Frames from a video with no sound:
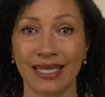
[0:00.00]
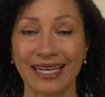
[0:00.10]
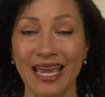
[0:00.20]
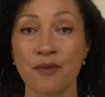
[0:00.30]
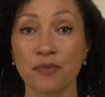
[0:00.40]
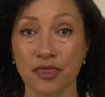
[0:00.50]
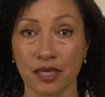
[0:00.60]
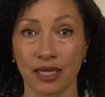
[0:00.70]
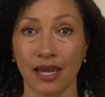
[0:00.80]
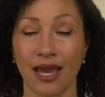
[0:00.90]
in
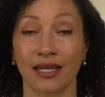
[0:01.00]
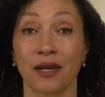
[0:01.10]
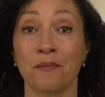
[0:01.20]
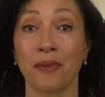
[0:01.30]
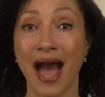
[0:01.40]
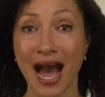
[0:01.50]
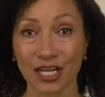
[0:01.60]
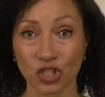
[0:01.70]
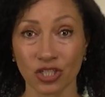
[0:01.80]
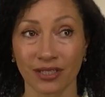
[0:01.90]
empathy and
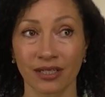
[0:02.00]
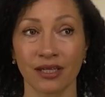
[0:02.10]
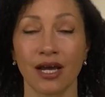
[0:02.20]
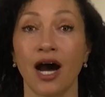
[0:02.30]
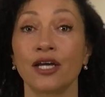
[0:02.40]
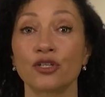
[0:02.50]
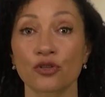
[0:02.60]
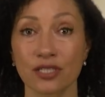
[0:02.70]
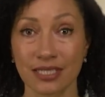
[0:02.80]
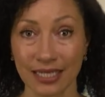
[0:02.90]
compassion,
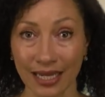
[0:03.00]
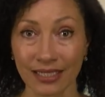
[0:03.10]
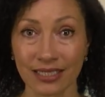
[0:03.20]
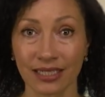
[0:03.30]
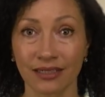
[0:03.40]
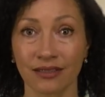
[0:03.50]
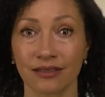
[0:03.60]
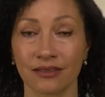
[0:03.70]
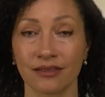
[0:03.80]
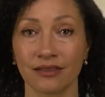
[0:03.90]
understanding,
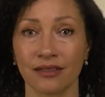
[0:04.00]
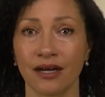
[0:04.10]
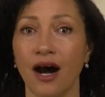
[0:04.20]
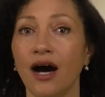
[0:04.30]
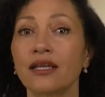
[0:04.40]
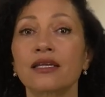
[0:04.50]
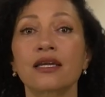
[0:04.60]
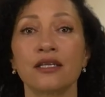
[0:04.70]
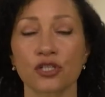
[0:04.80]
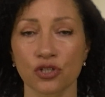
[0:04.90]

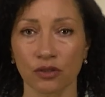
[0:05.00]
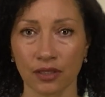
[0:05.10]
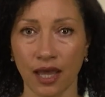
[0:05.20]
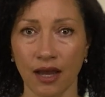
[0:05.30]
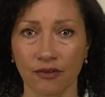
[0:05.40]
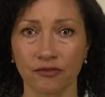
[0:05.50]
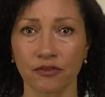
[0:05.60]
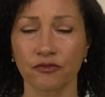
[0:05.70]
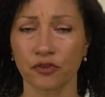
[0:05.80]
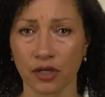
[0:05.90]
unconditional love
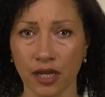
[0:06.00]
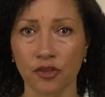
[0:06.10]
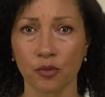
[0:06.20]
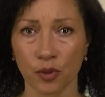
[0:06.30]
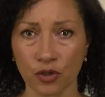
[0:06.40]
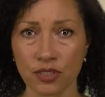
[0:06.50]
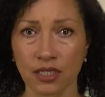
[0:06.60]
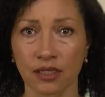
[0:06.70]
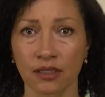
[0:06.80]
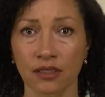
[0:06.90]
for another
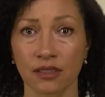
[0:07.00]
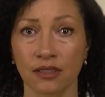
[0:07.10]
person,